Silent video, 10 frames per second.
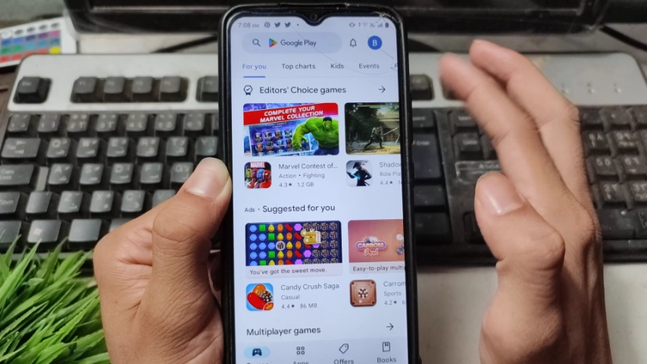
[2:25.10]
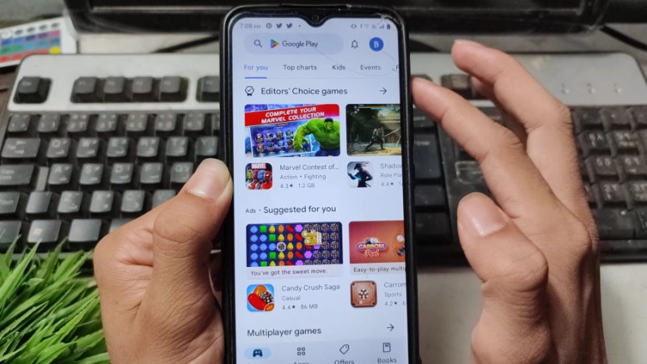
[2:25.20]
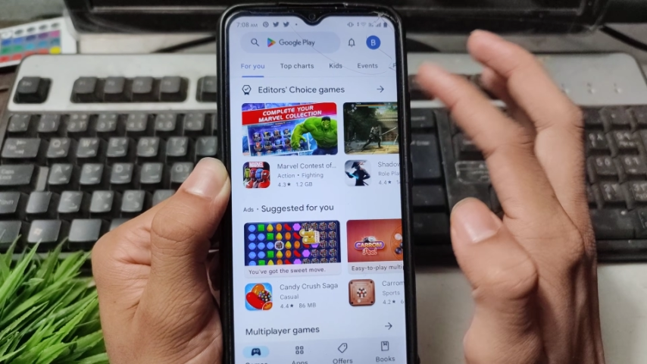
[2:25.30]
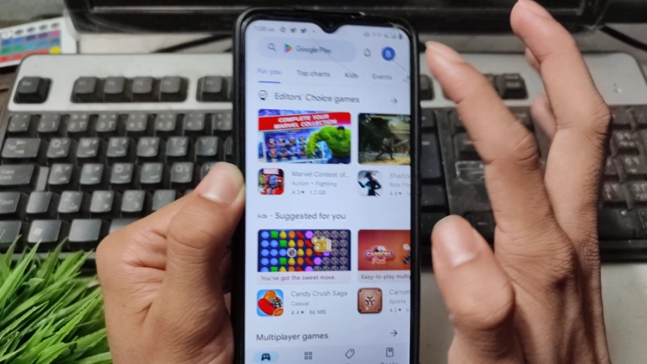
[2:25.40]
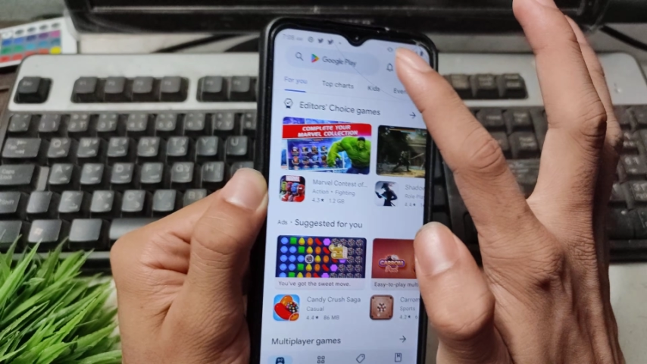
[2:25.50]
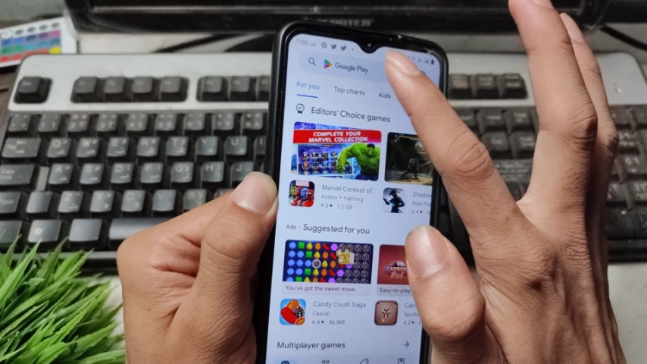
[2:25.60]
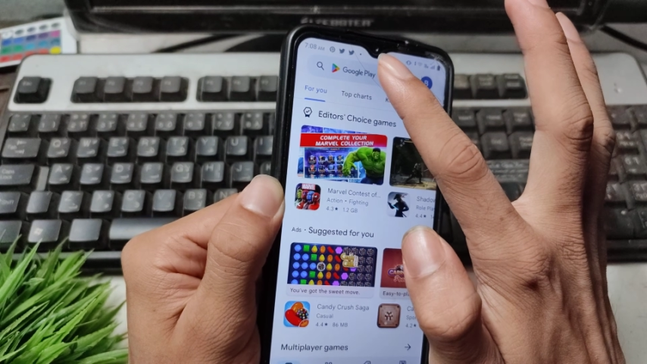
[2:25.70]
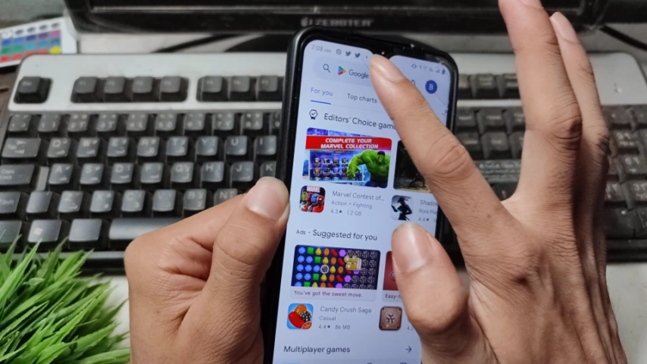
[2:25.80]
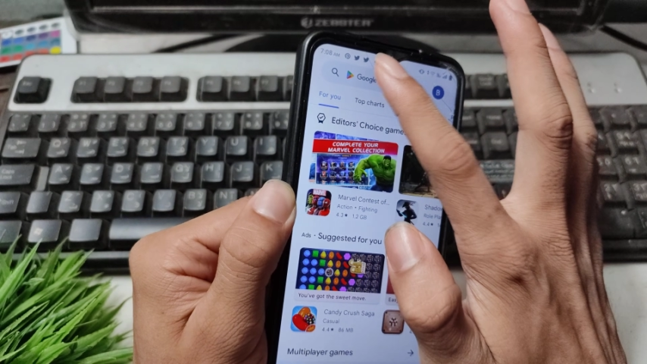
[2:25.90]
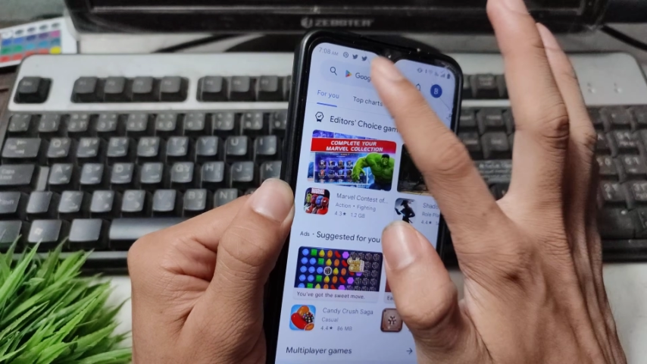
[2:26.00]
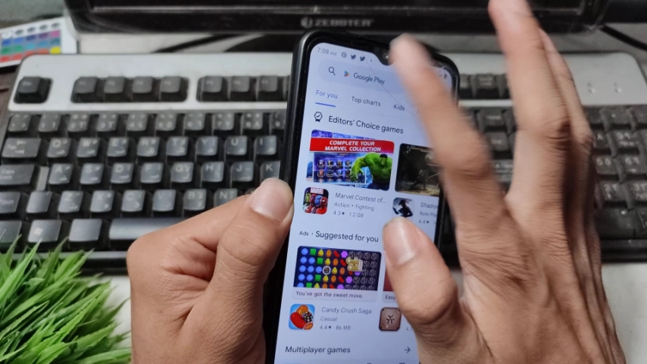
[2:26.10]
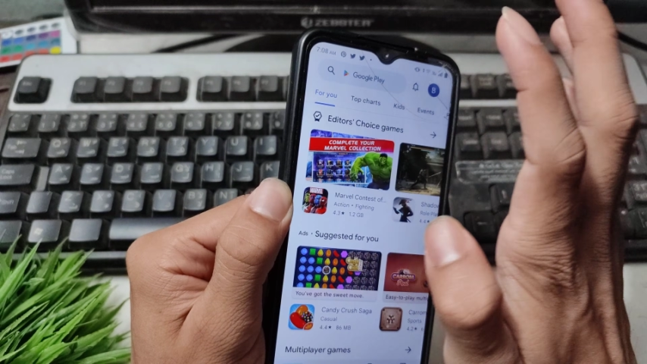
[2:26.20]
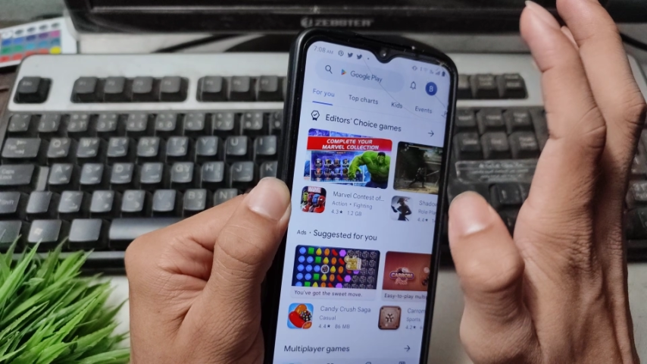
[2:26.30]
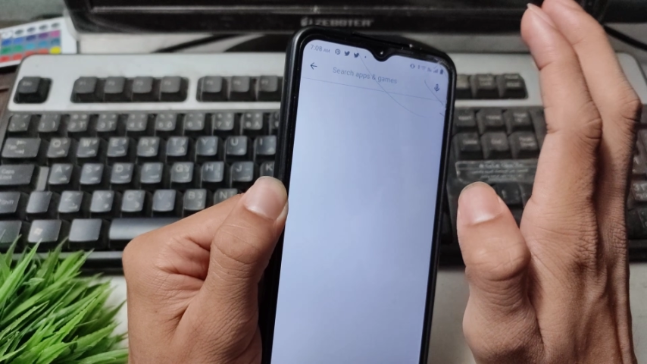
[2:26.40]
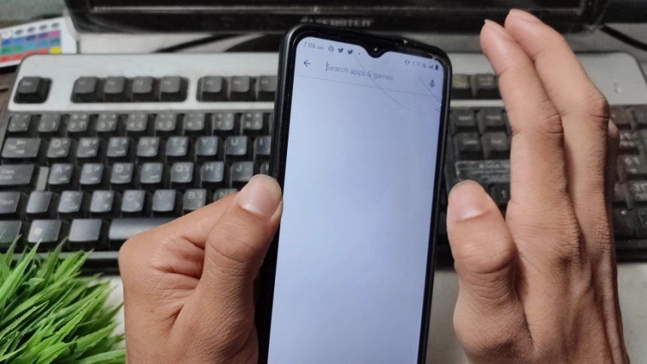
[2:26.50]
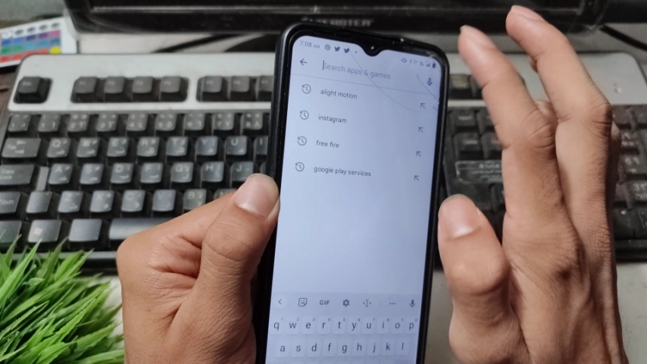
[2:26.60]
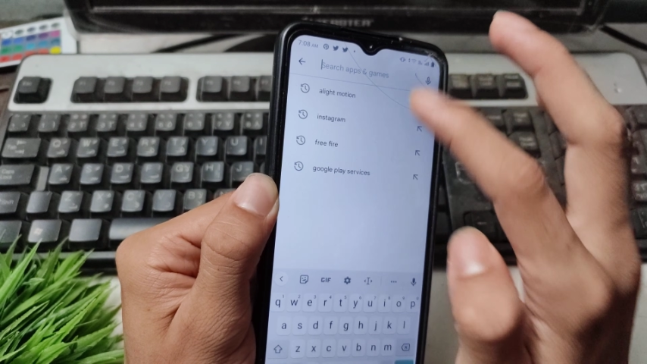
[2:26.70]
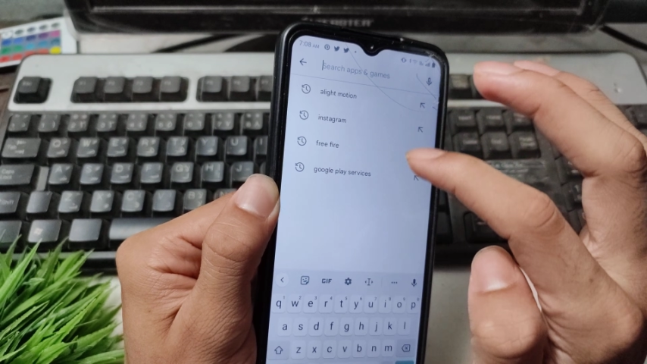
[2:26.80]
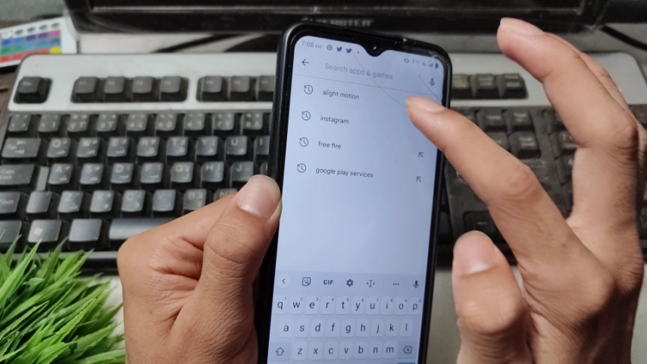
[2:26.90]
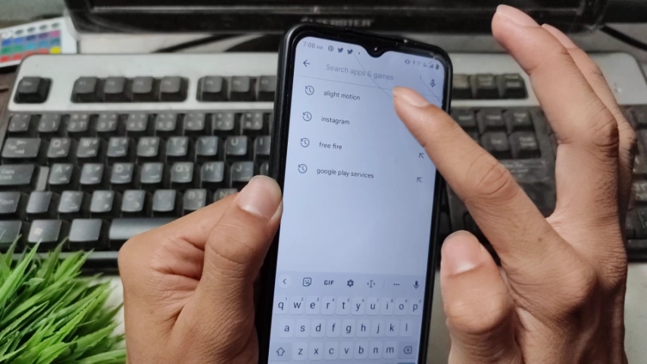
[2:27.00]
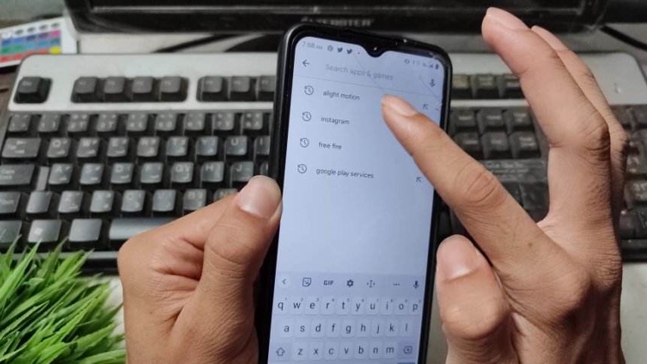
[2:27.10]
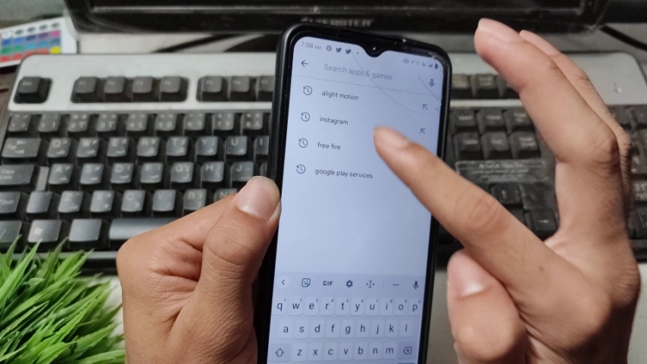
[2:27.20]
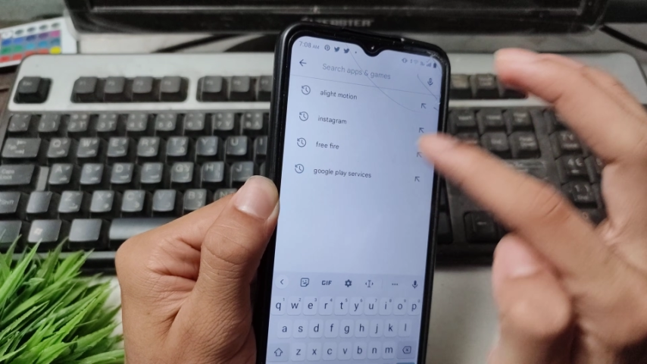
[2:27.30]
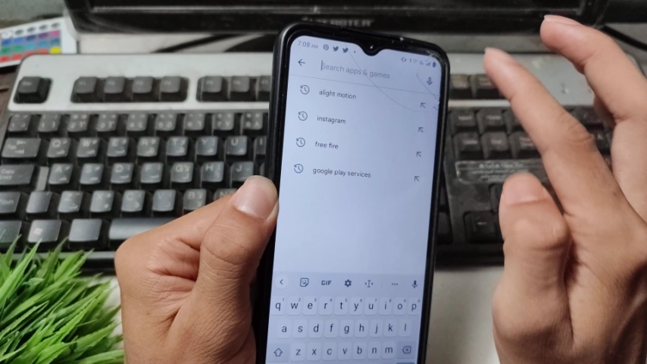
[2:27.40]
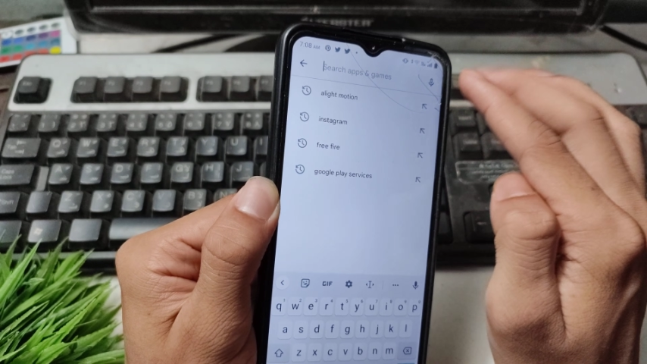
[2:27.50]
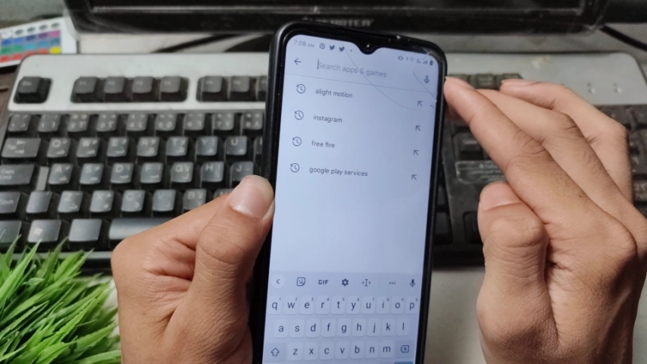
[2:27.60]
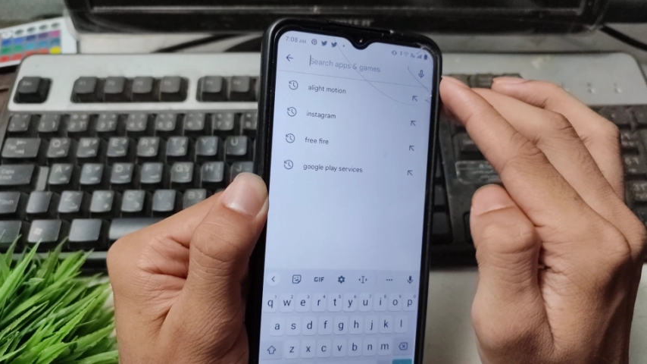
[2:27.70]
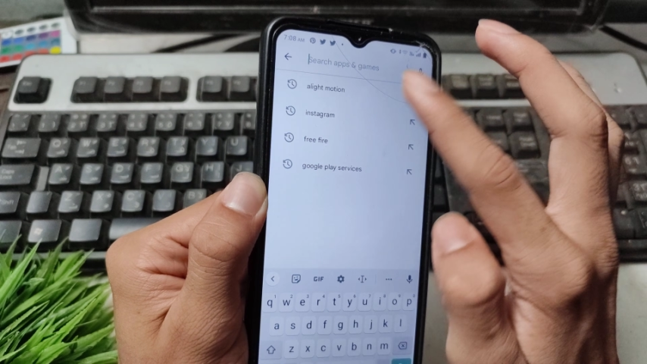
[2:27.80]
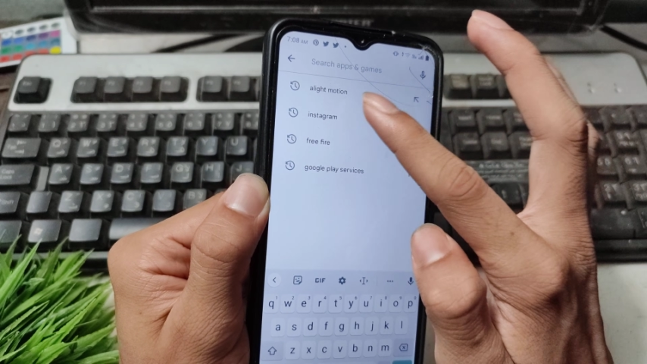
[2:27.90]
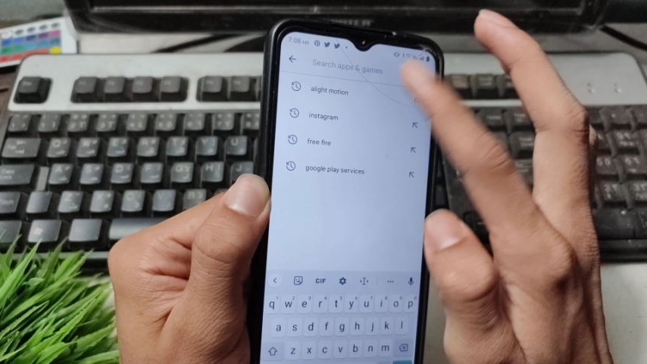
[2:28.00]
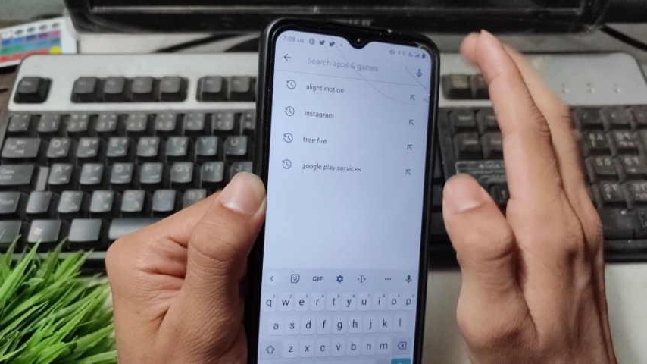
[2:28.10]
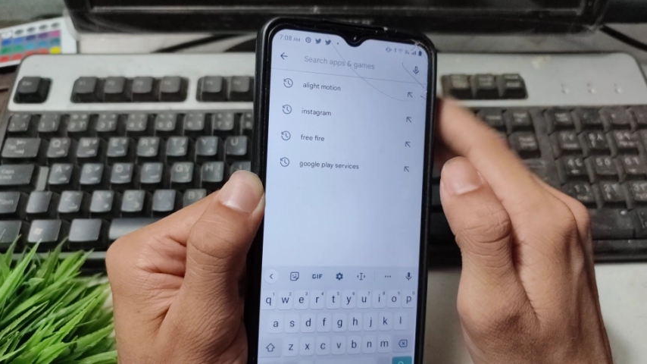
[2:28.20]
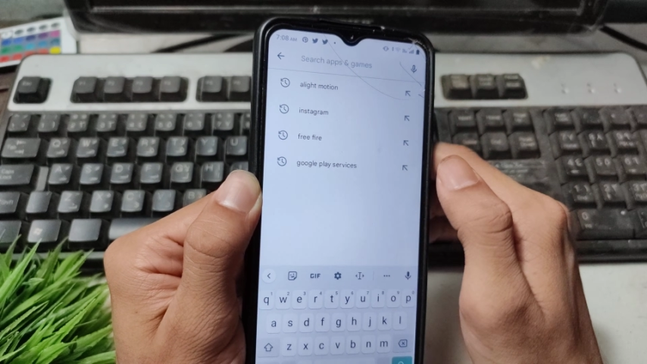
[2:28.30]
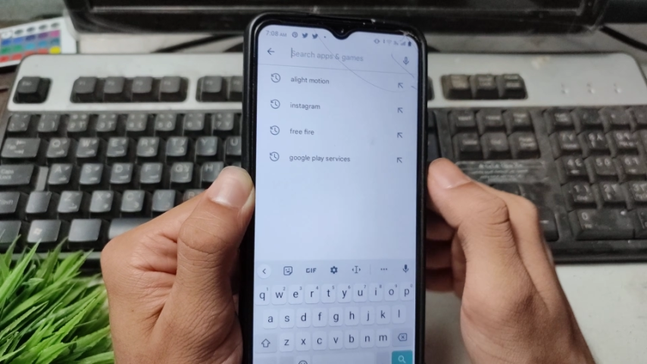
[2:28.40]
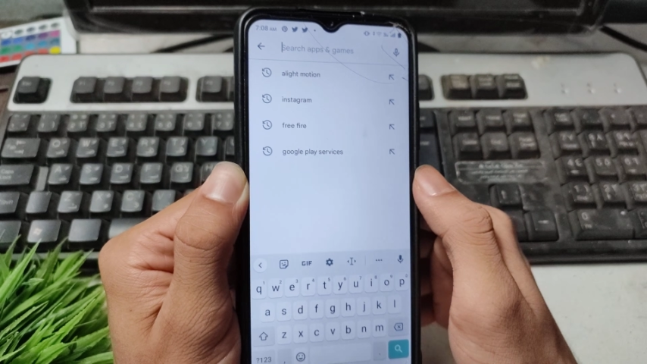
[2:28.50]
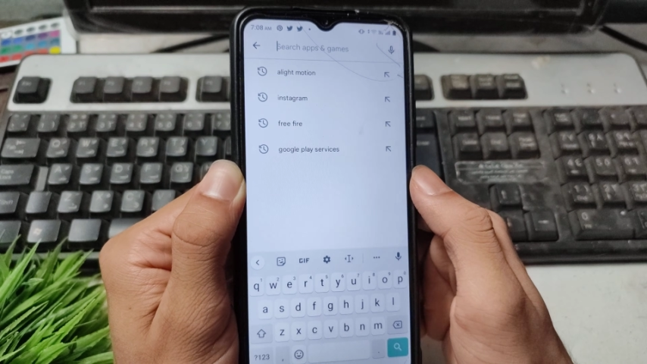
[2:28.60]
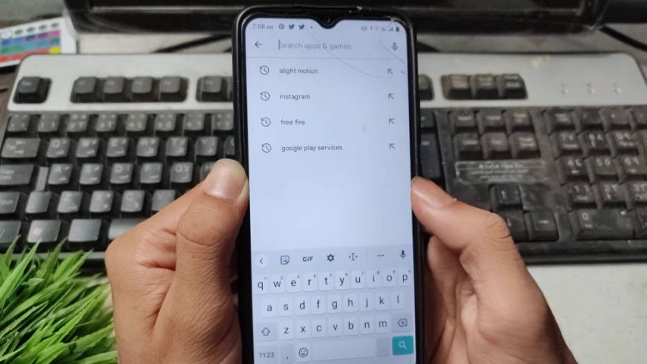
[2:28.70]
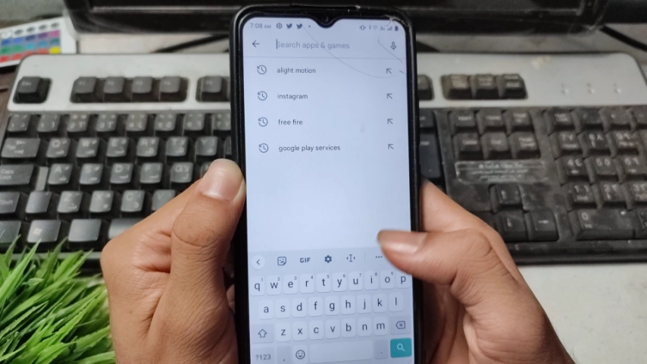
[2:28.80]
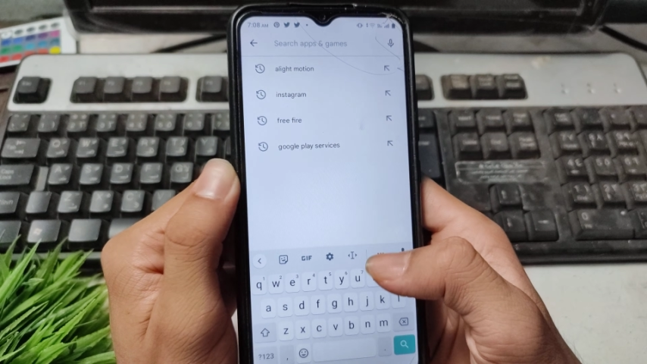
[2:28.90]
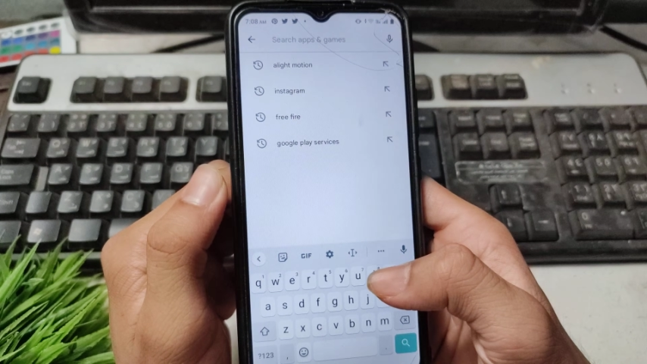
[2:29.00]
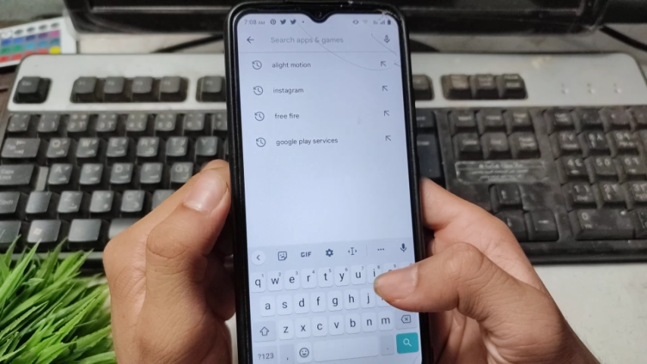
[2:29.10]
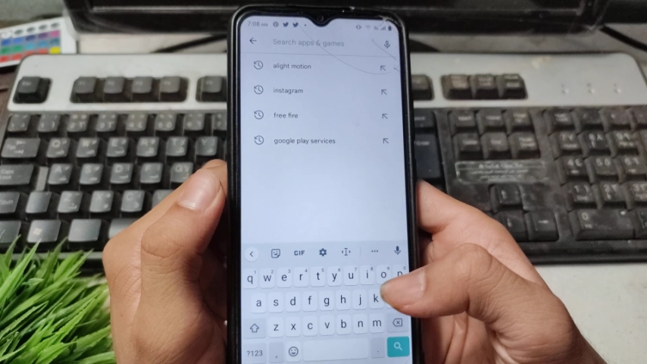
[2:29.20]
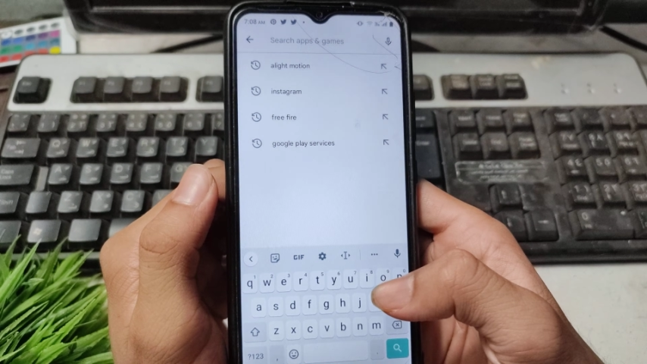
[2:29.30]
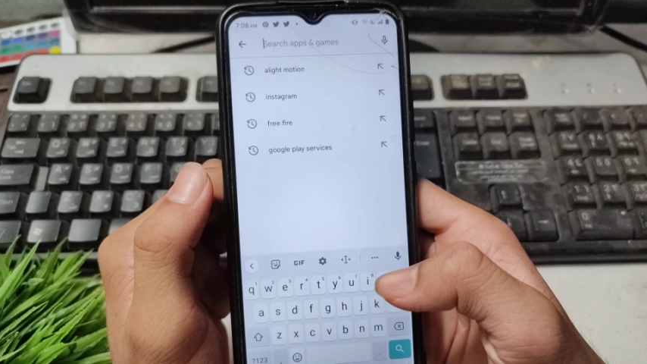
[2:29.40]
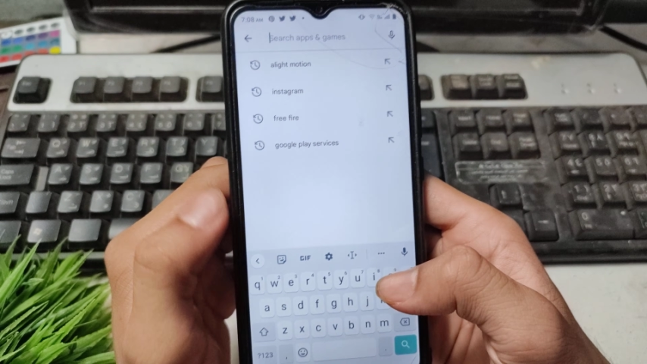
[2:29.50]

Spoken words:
Nobody's mouth can be seen.